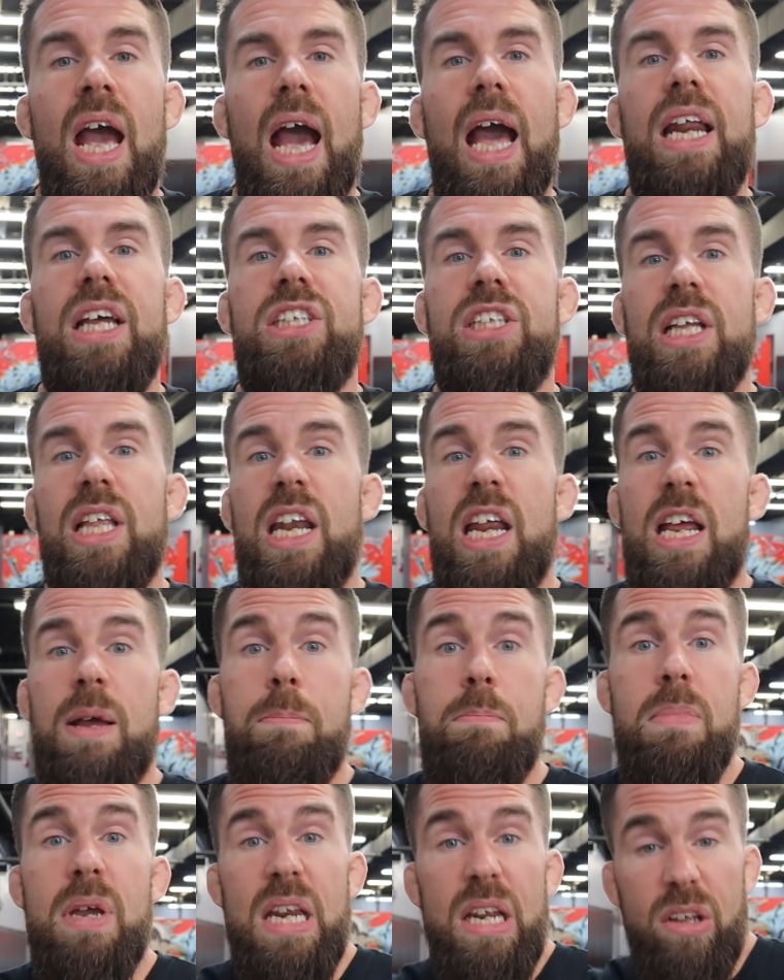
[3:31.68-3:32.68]
And he said that
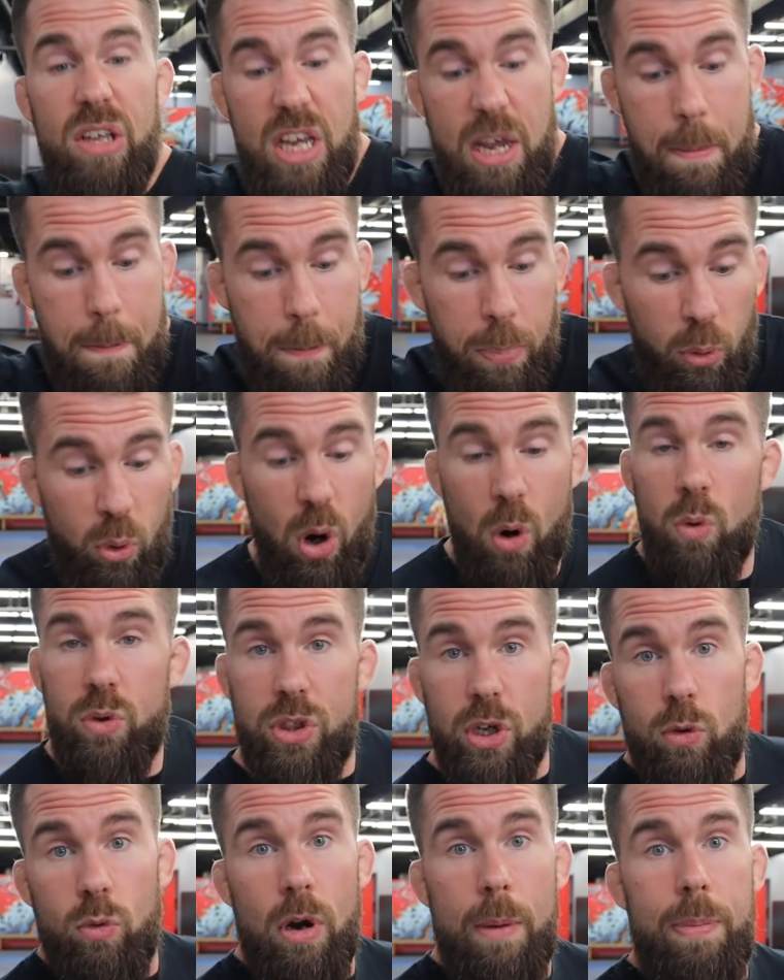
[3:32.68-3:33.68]
immediately he broke
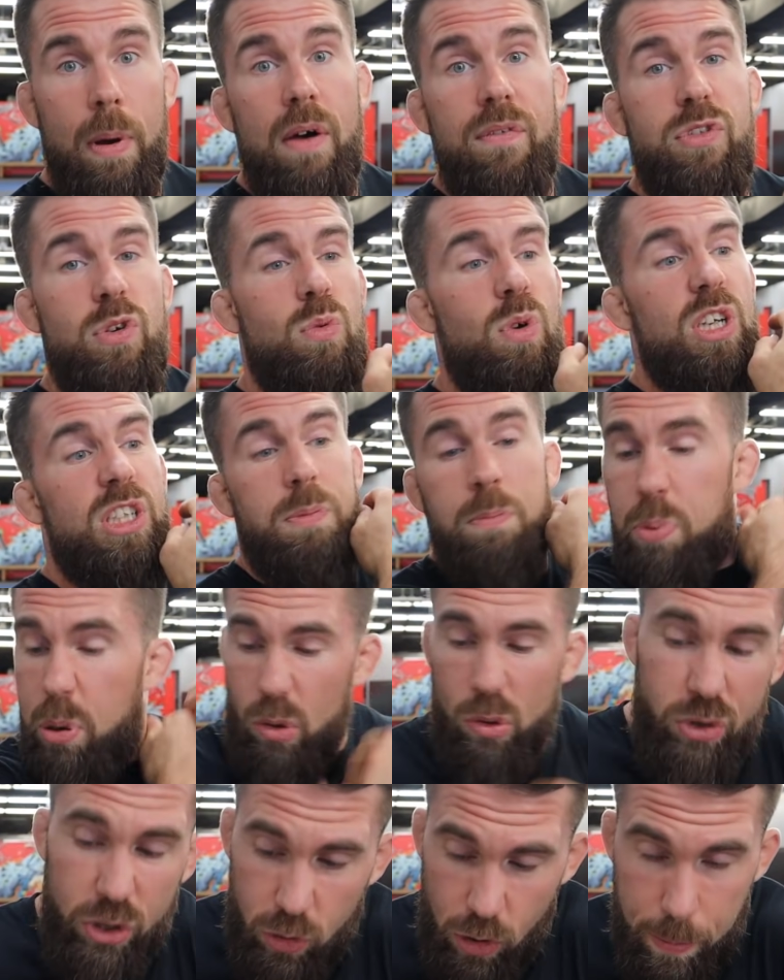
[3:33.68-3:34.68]
the grip off the wrist,
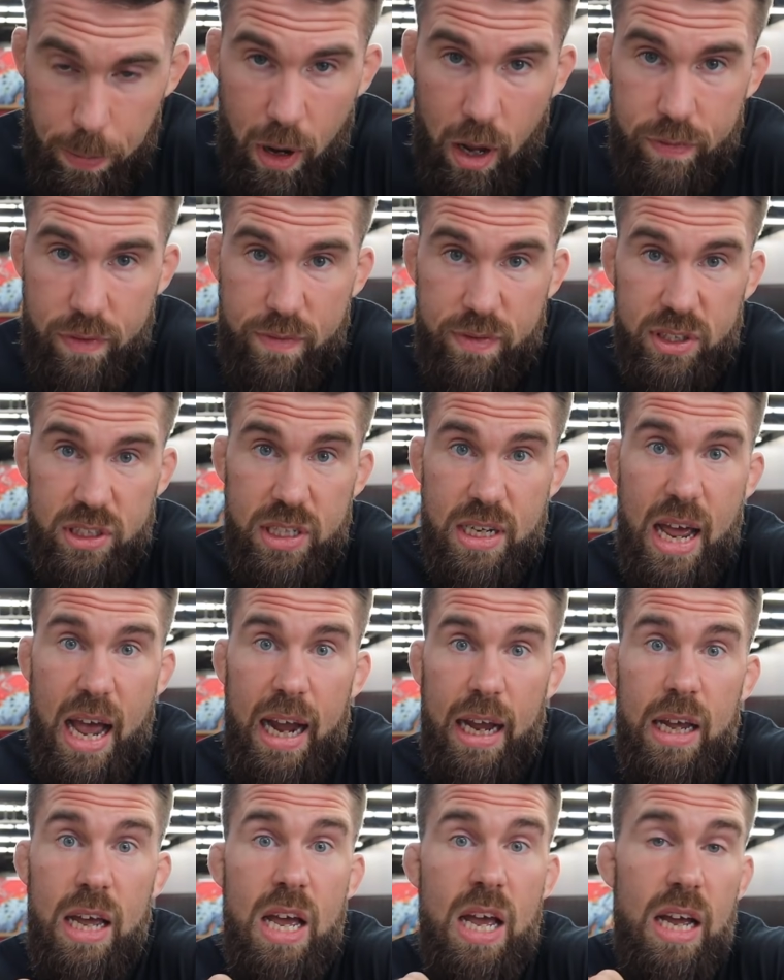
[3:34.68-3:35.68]
pulled the grip off of his
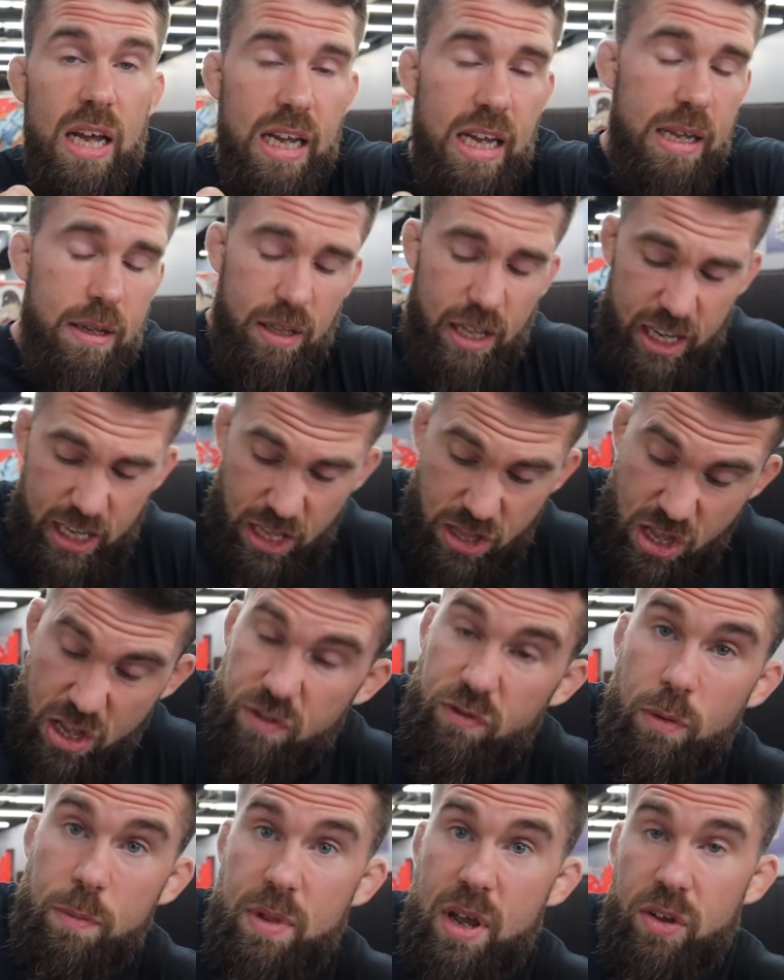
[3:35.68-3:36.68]
neck, like, and
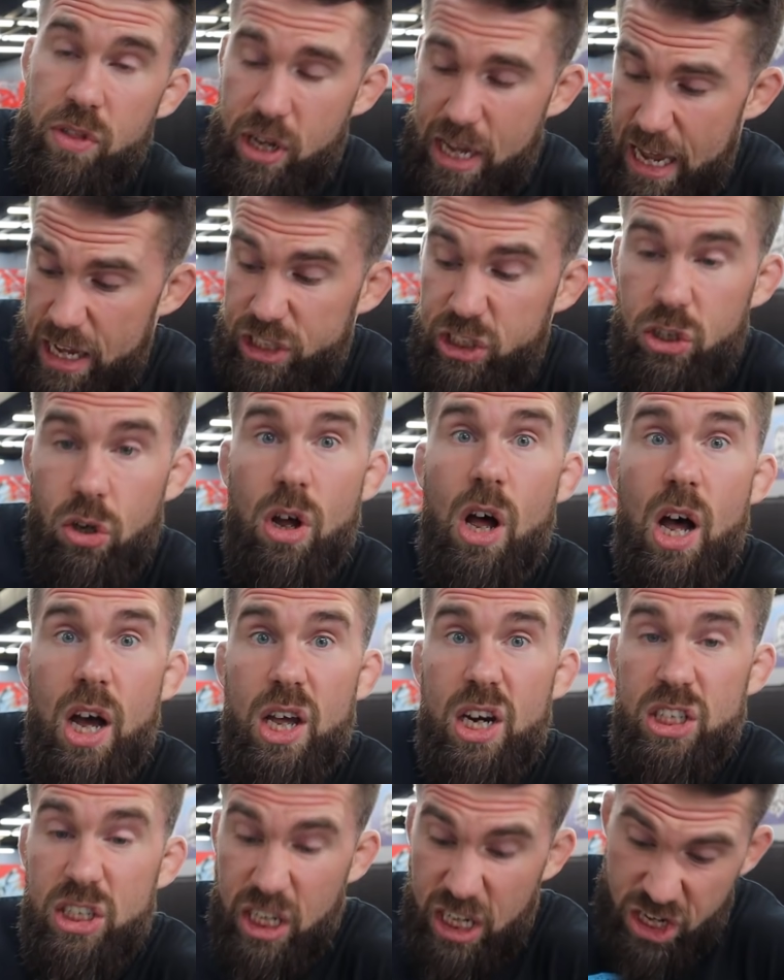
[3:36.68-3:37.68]
then from there, the guy's still
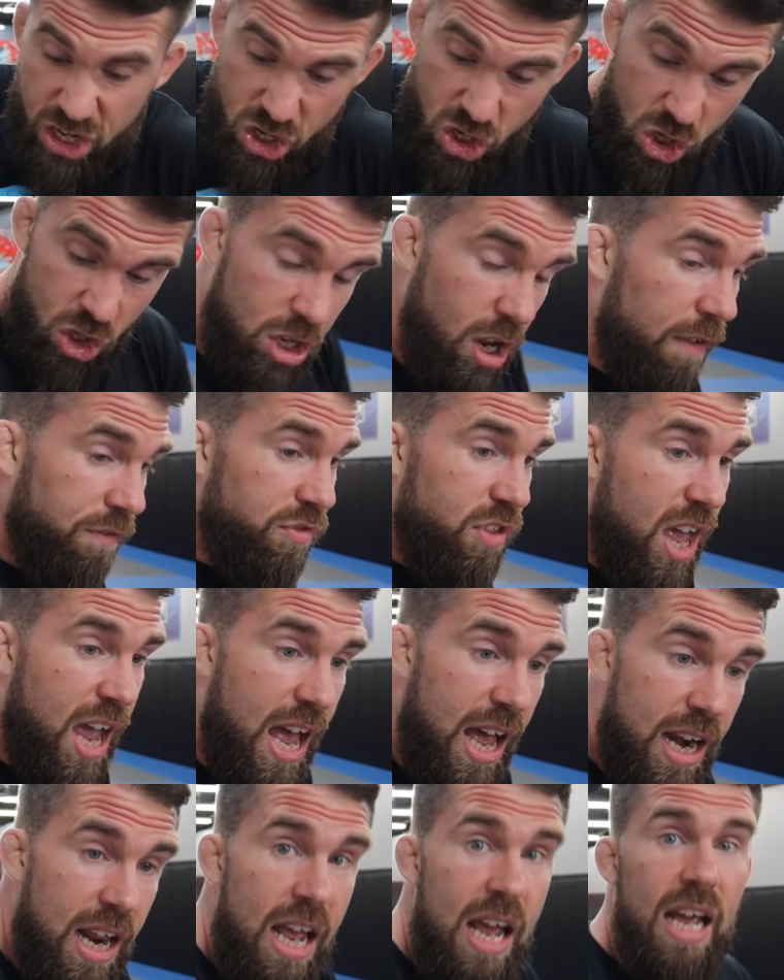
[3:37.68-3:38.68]
hugging his leg. He stuffed the
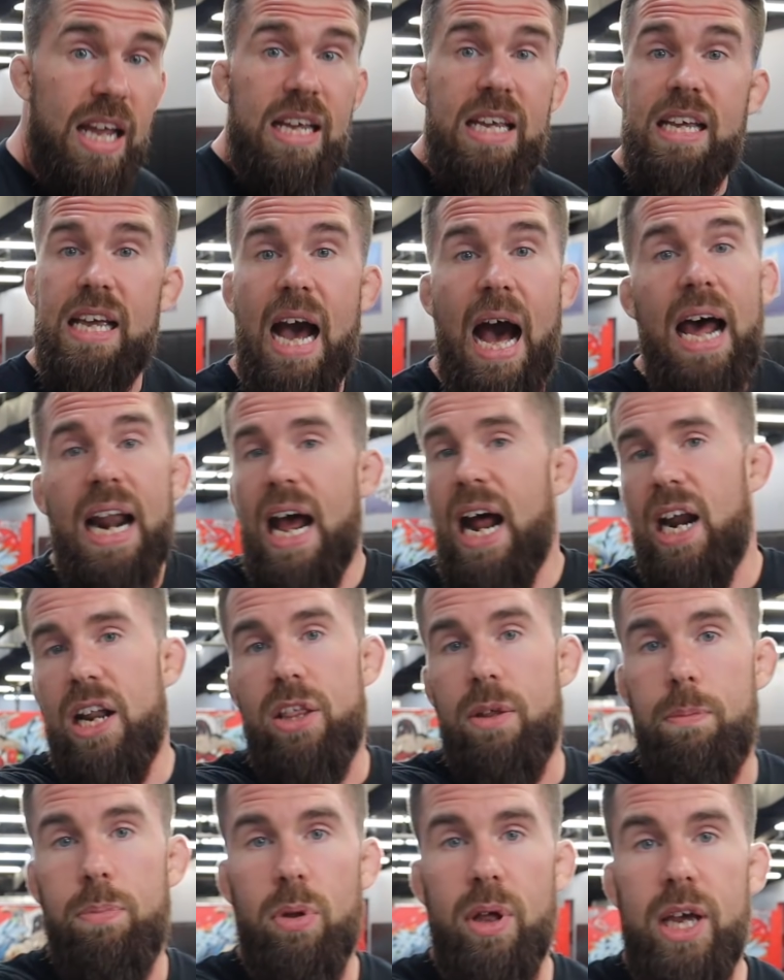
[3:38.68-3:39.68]
head, got out
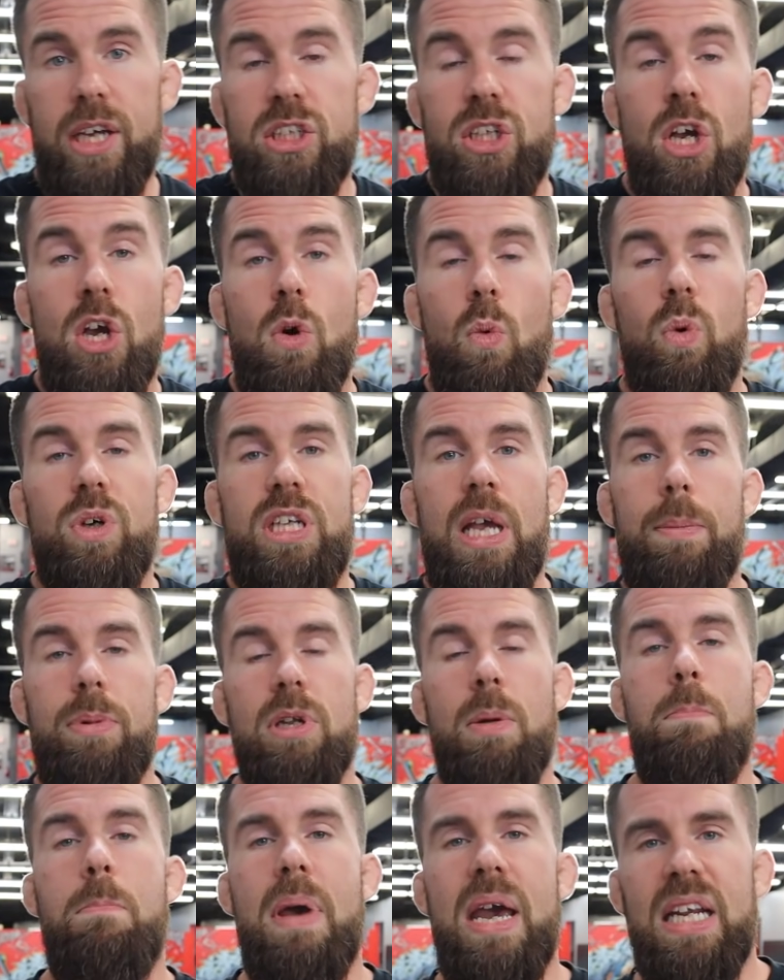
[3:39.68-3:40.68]
of the place, was
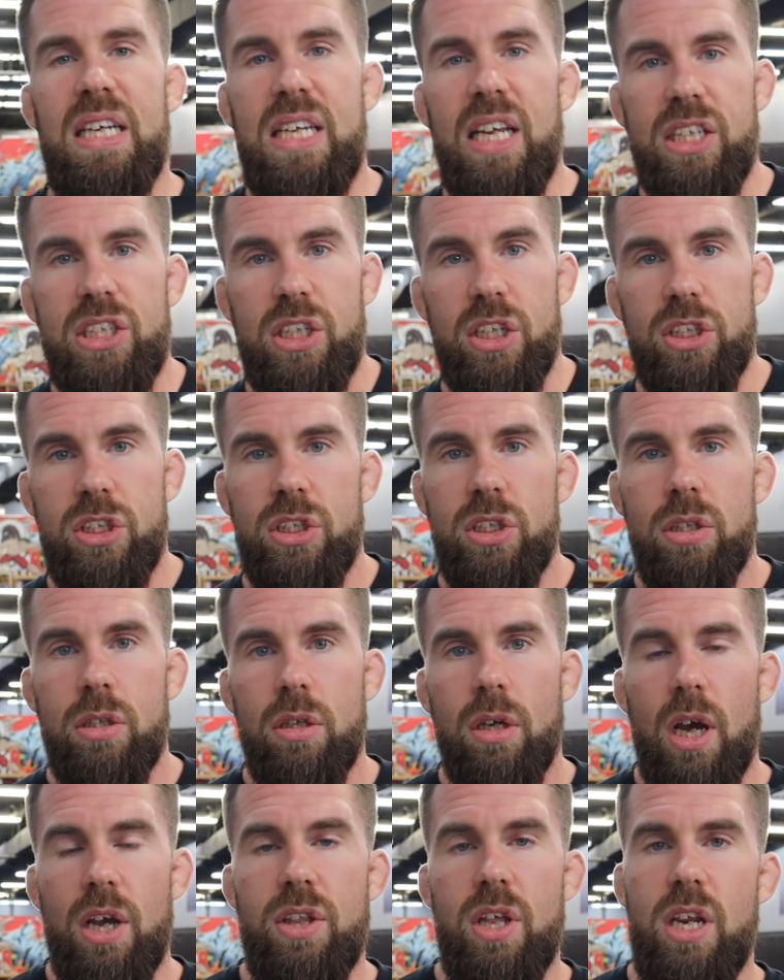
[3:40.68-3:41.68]
able to make distance,
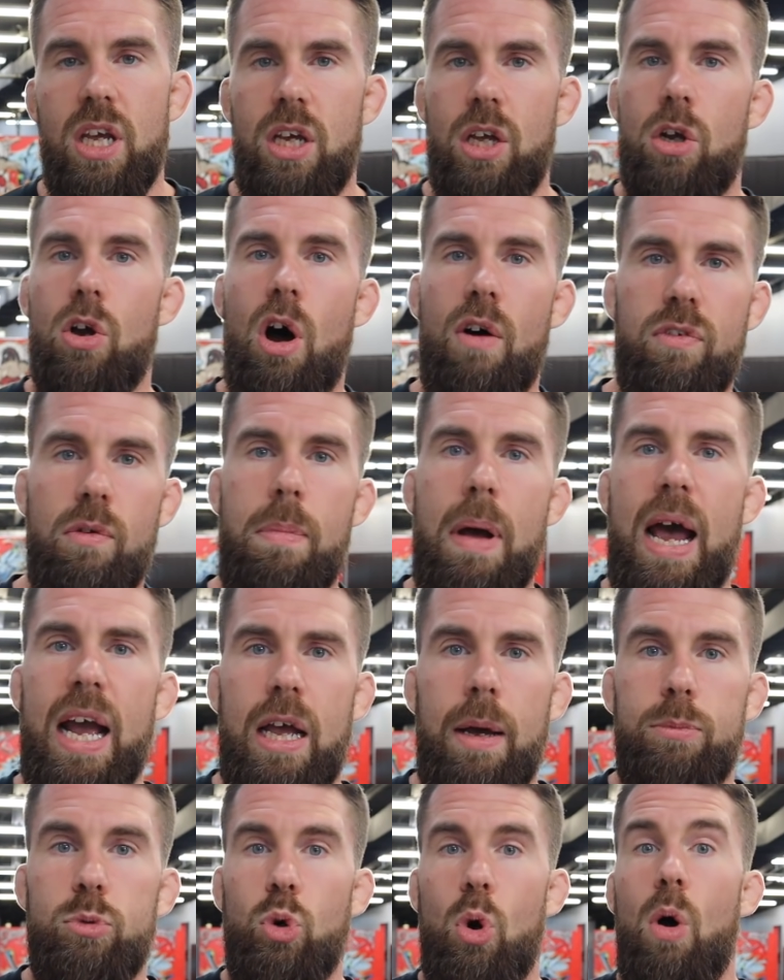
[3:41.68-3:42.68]
and then he could call for
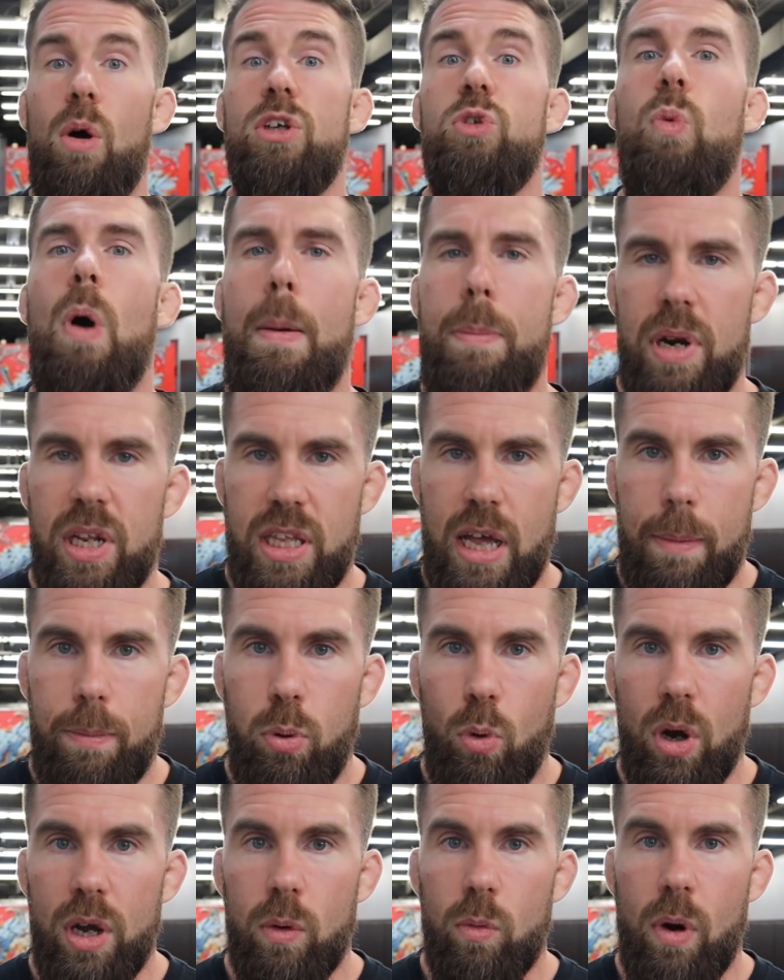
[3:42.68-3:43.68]
backup, draw his weapon at that
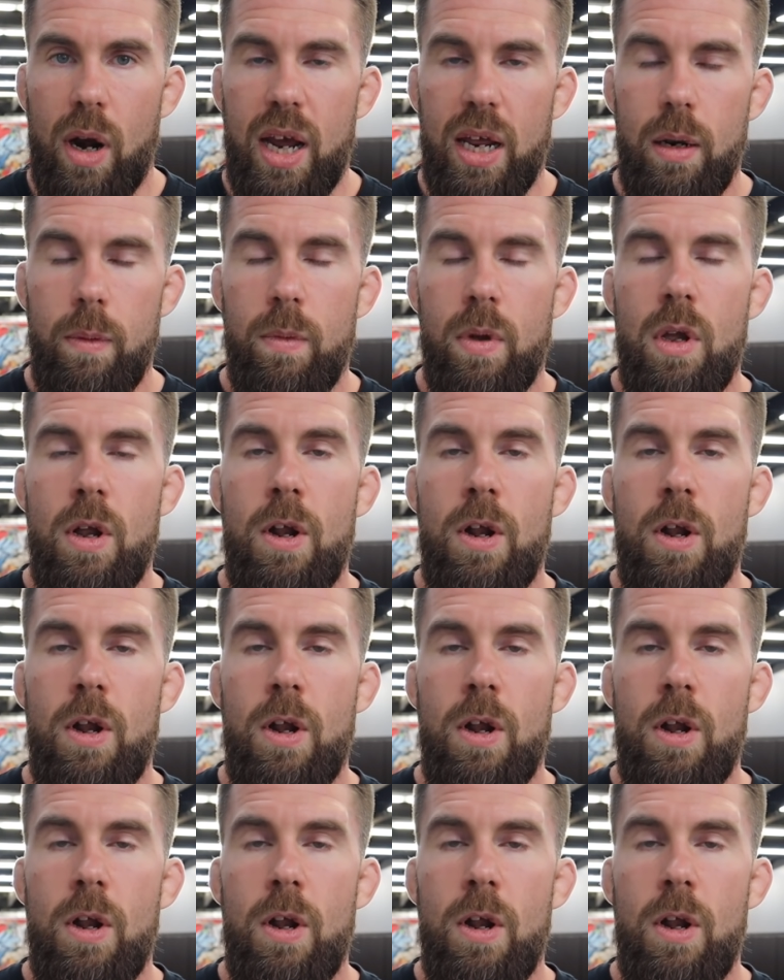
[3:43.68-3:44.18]
point, right?